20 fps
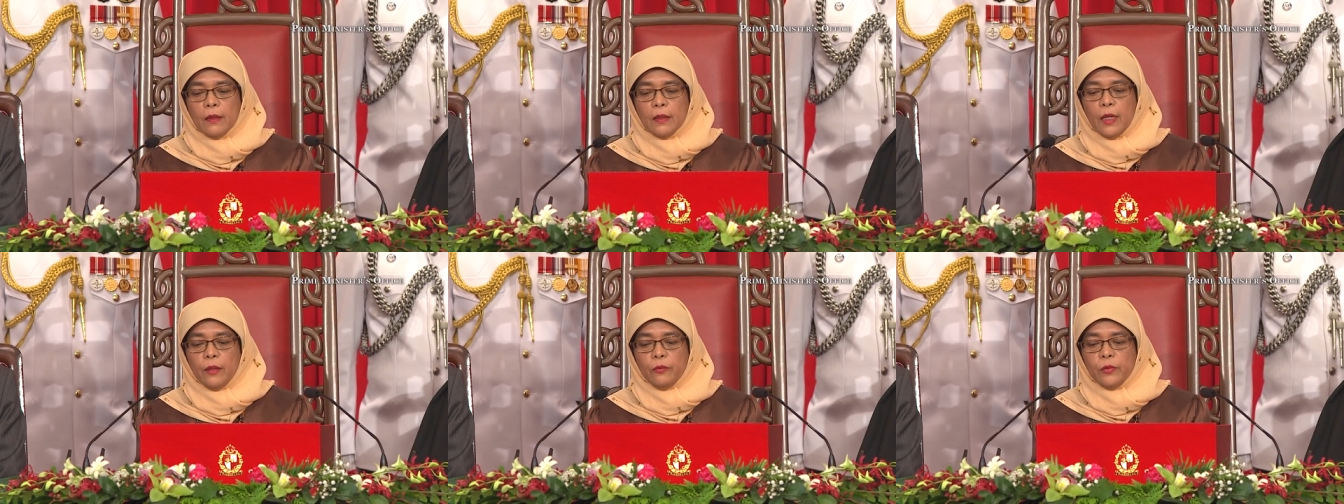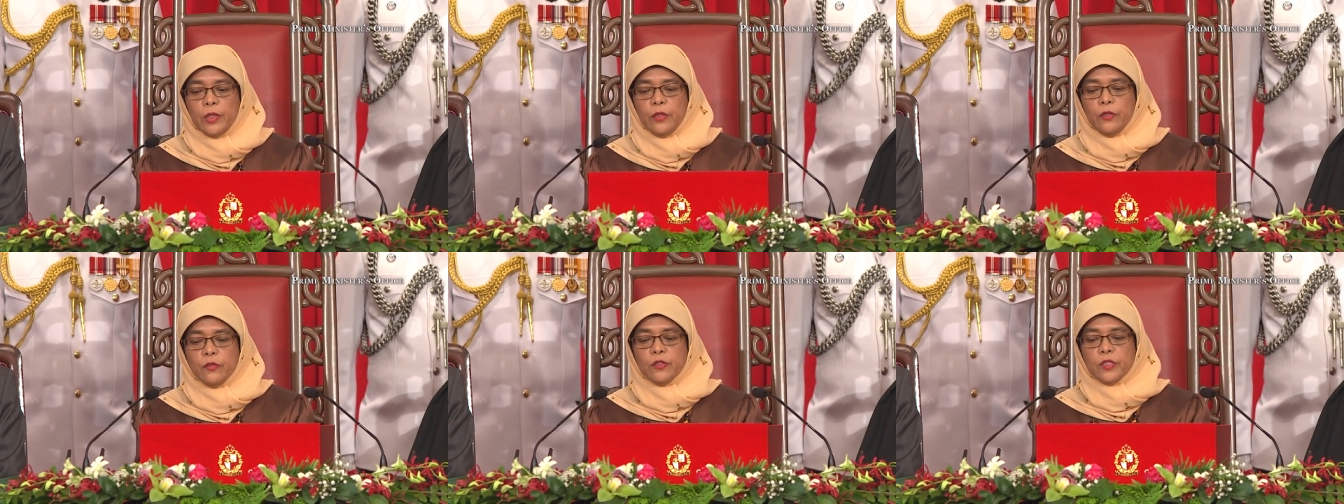I
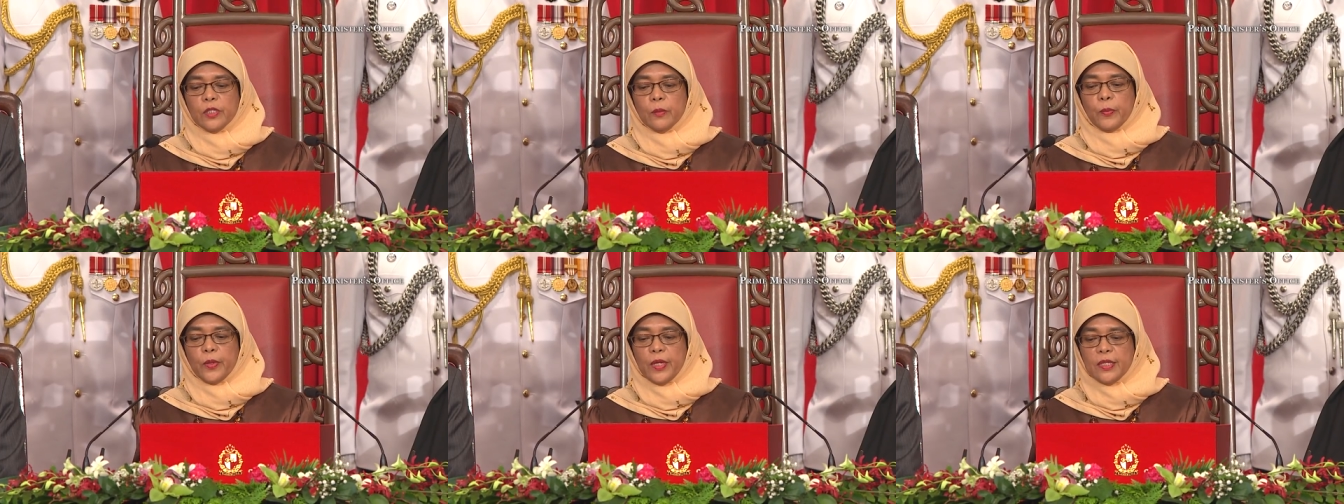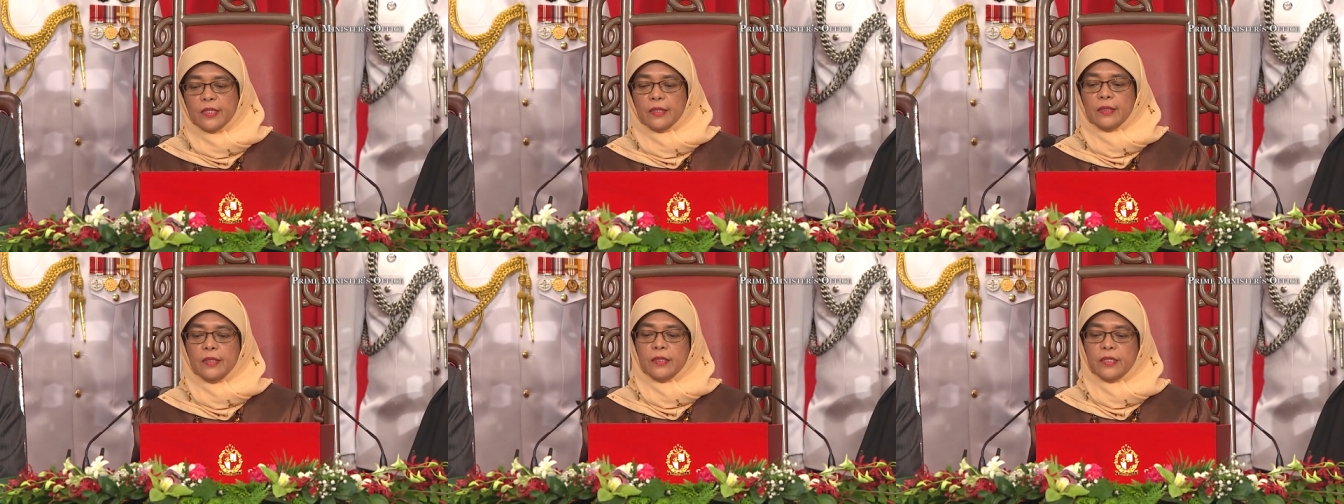will use the
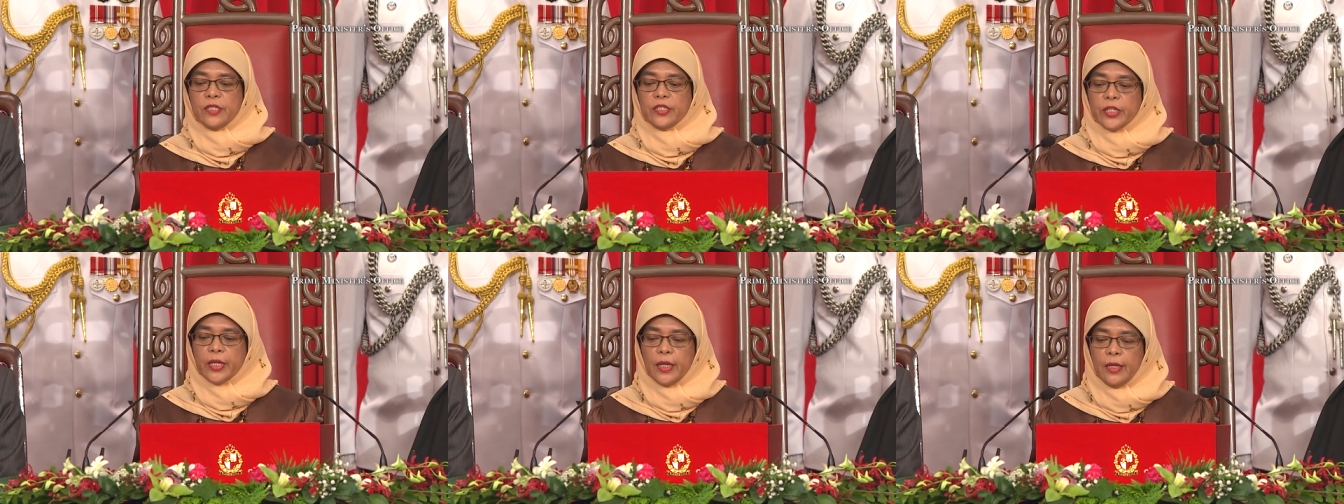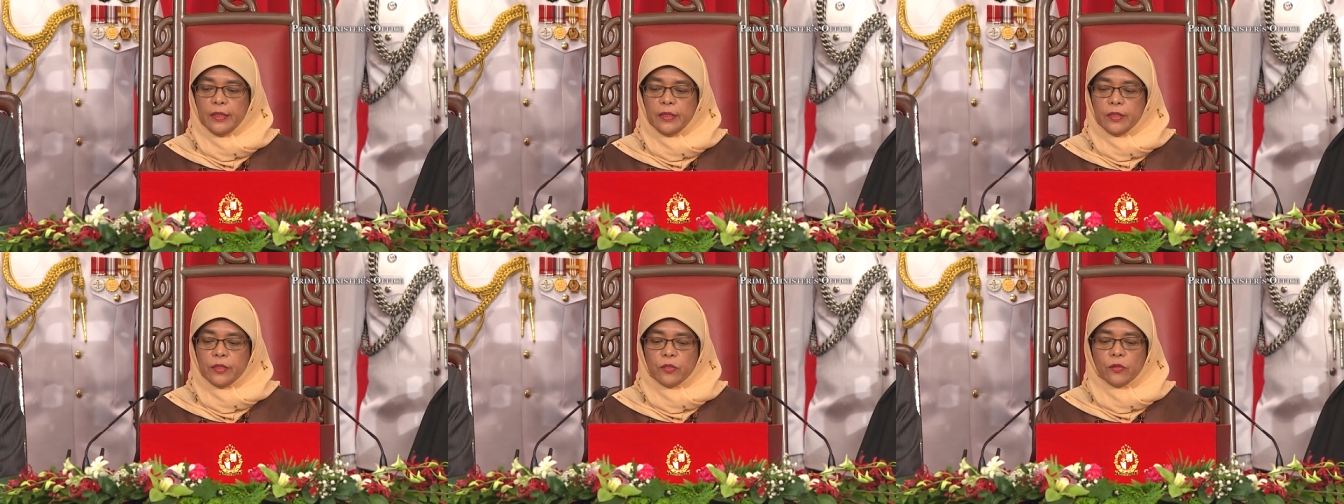president's
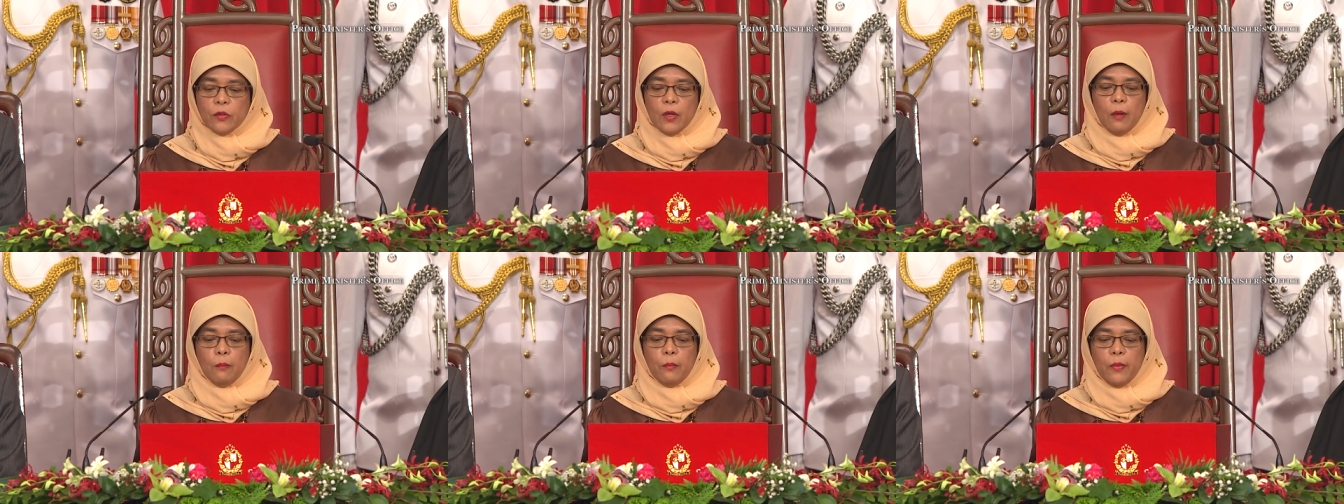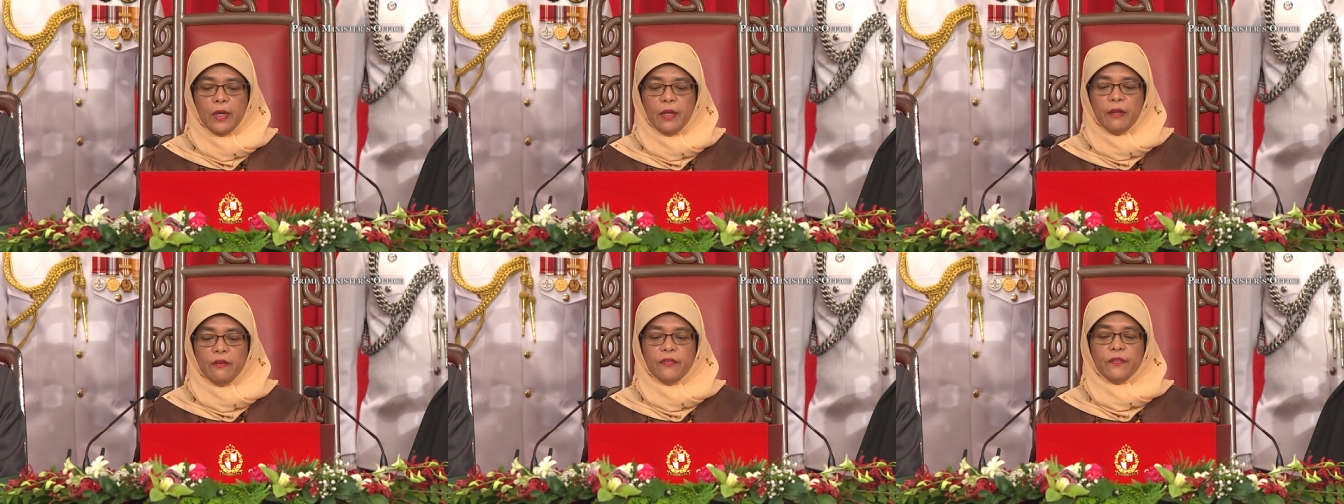challenge to
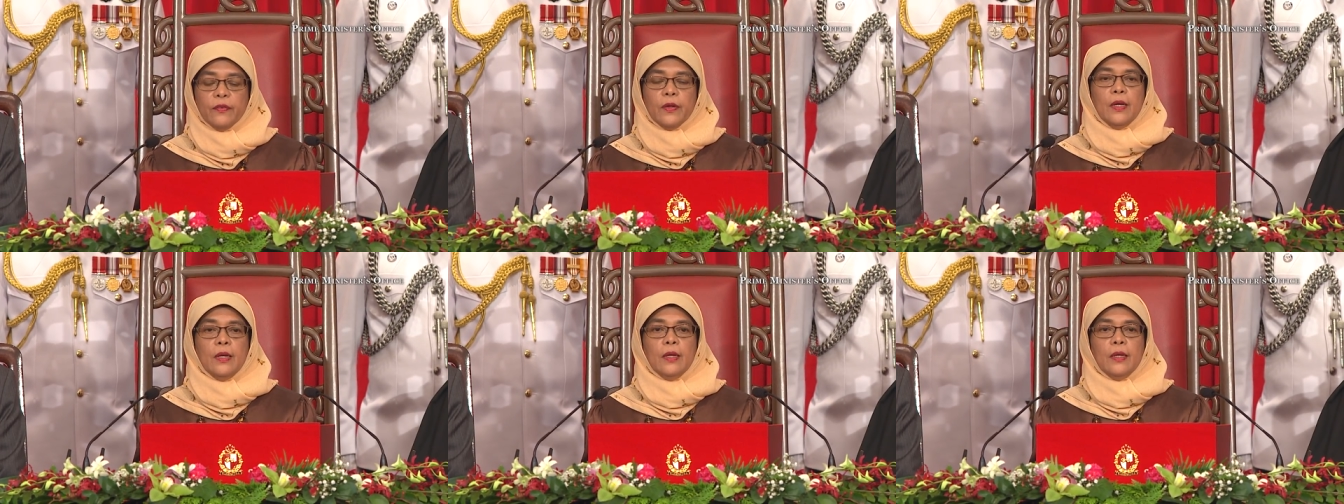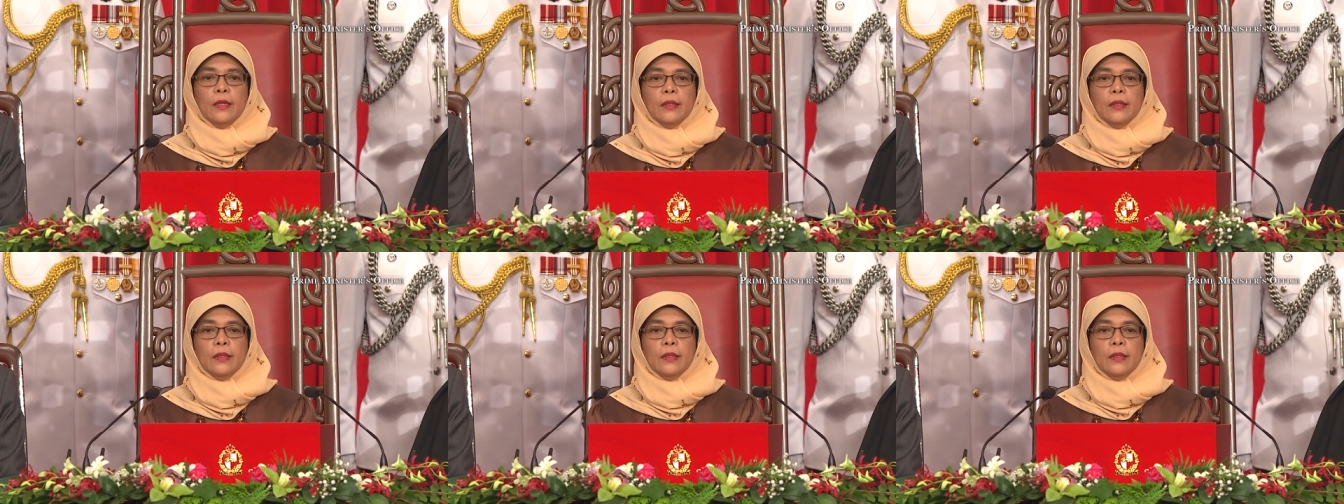uplift